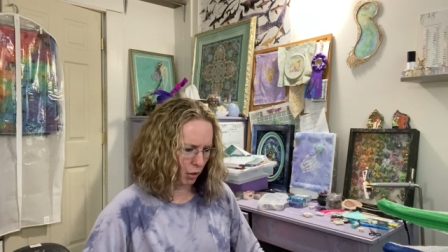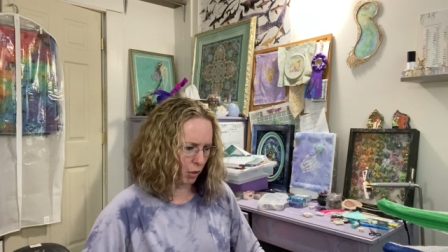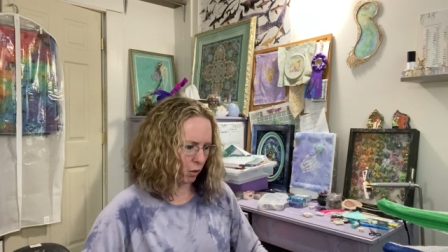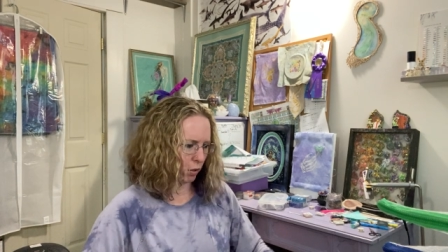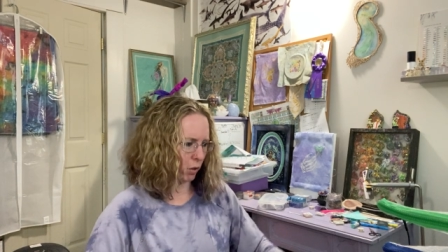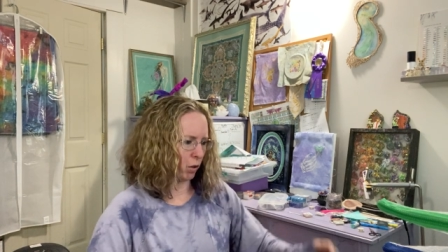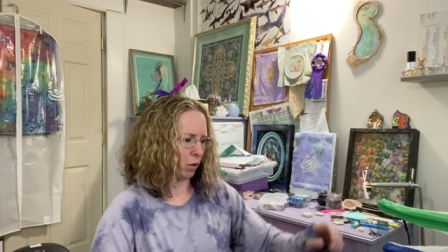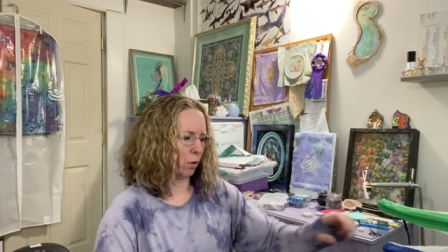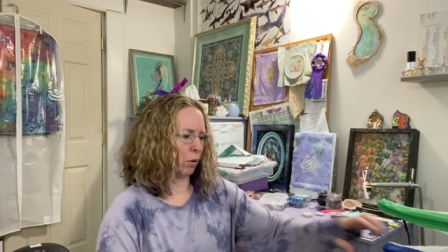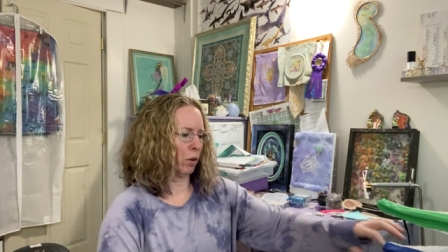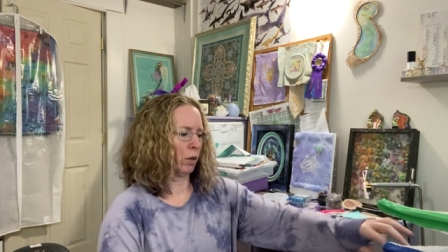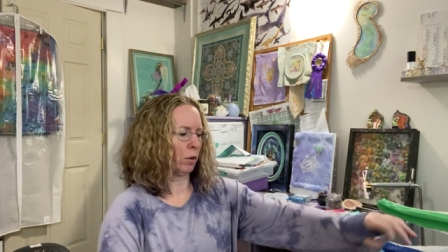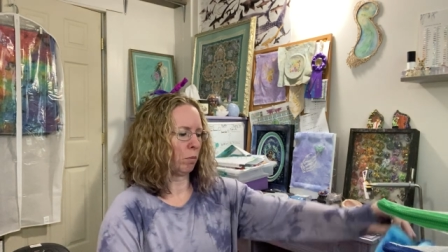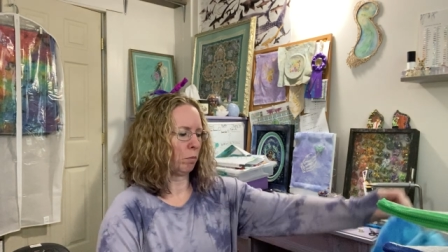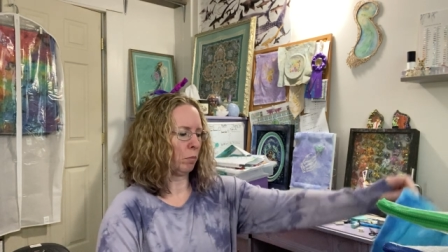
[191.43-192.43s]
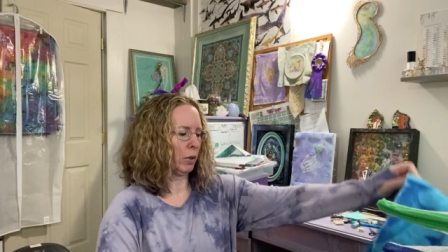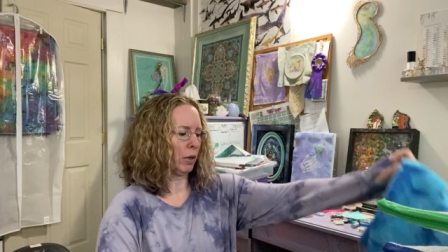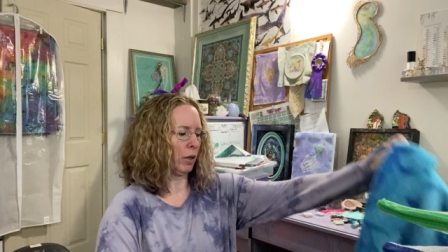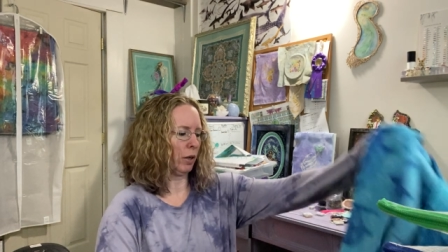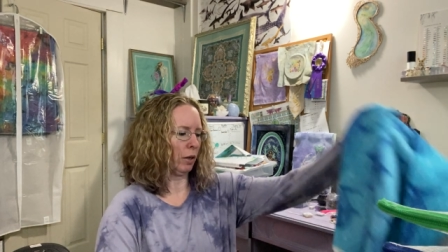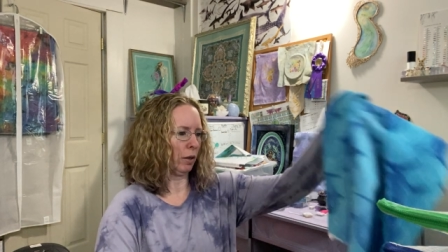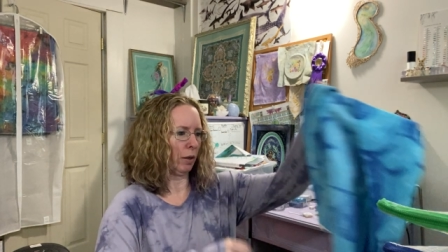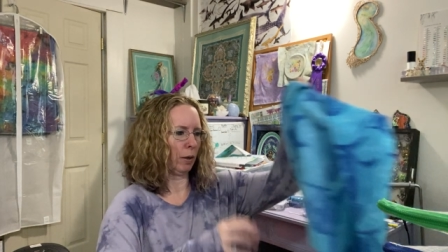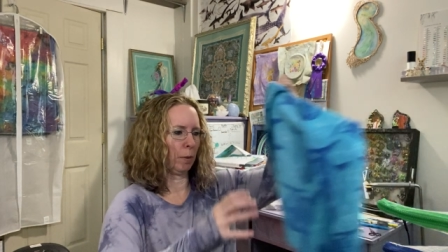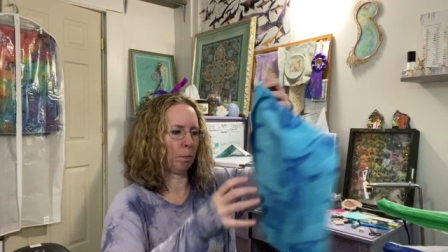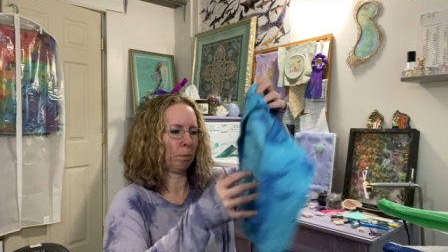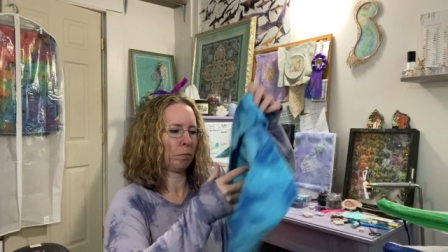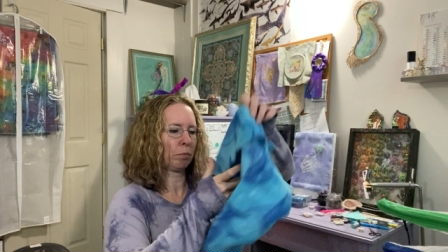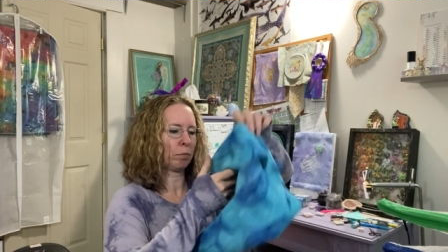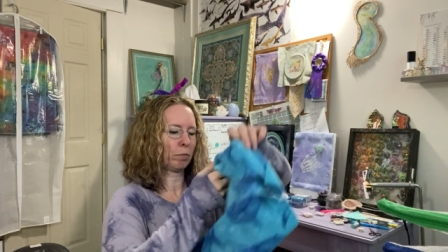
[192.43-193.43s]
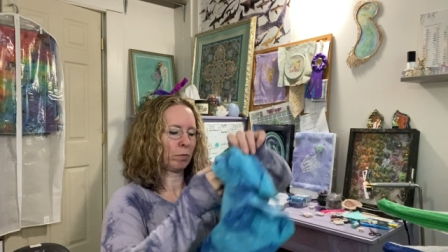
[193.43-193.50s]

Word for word: So, but um,